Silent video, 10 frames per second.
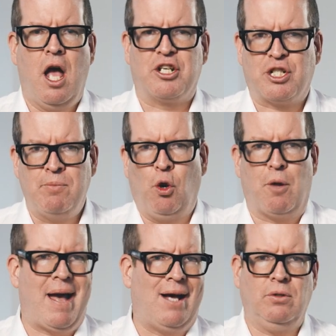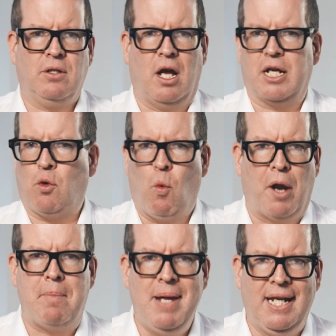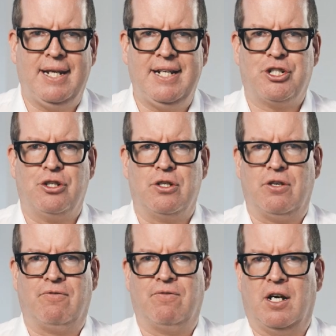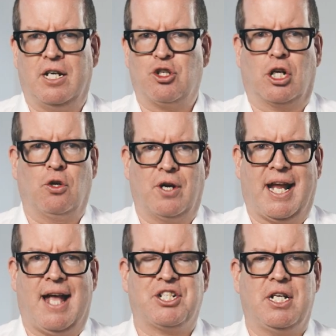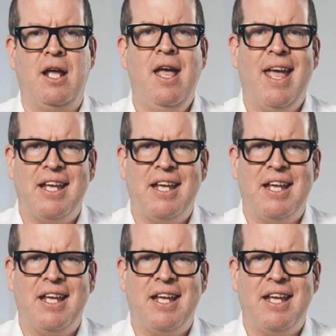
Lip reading: a small amount, like 1 milliliter of hydrochloric acid,